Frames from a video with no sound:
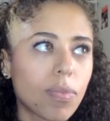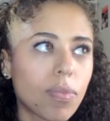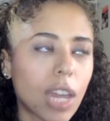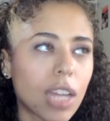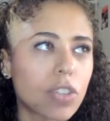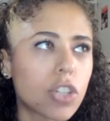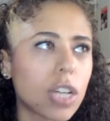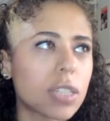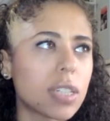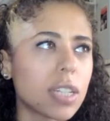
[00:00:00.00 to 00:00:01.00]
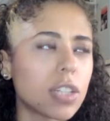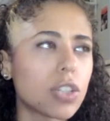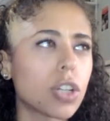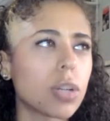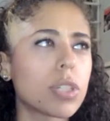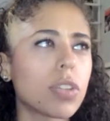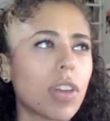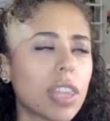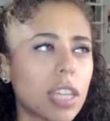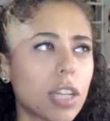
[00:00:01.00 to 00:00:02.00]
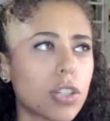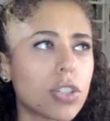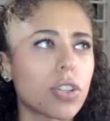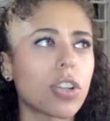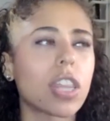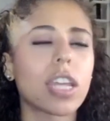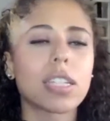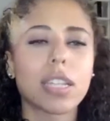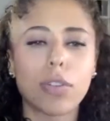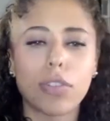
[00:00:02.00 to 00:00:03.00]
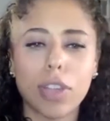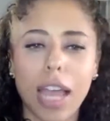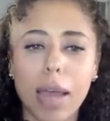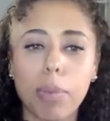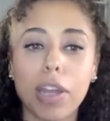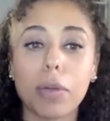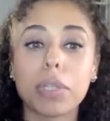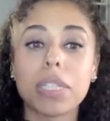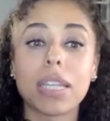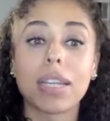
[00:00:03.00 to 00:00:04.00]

And just in terms of, I think there are certain things that overlap. I always think